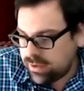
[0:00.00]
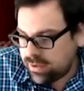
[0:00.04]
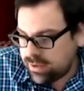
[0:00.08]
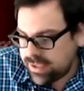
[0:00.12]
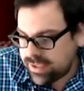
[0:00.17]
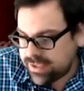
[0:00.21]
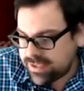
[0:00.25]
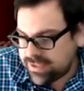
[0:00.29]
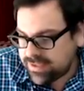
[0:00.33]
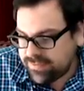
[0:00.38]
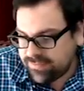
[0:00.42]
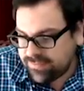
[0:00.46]

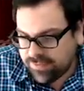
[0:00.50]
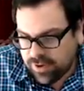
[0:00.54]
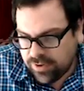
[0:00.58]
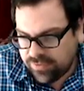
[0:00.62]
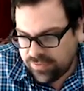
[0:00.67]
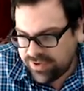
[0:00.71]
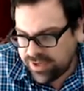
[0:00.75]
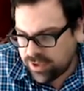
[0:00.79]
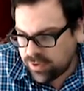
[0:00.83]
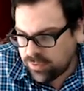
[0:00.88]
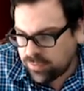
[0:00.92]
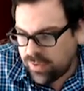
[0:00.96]
that's
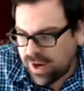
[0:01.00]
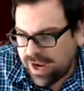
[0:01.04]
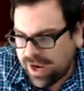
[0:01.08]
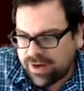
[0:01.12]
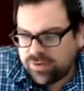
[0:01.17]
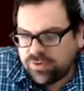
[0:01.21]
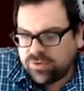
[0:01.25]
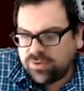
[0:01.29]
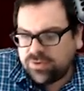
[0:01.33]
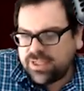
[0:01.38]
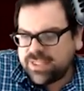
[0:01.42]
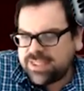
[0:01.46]
involving a
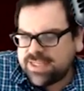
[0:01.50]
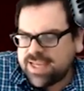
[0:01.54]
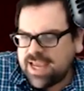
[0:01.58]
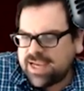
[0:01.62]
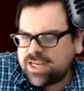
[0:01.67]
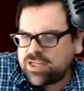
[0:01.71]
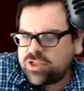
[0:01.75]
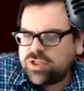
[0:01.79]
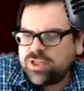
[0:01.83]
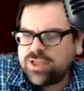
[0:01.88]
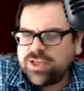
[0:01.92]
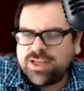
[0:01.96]
radical. It's
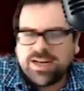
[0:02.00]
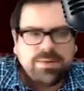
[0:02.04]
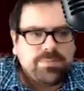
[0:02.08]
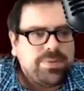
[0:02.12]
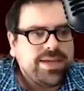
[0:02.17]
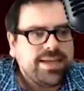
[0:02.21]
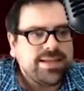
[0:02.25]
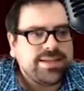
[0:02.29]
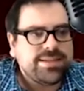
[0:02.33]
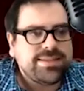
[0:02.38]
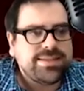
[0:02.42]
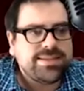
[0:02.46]
actually going to
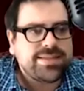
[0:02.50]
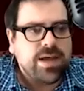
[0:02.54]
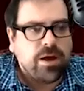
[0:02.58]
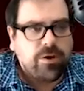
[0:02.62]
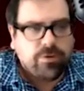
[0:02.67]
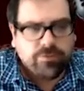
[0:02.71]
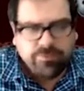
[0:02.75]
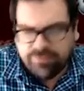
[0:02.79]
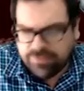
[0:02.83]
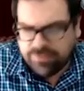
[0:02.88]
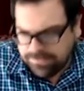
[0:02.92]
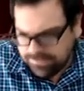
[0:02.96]
be
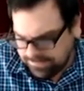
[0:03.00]
itself.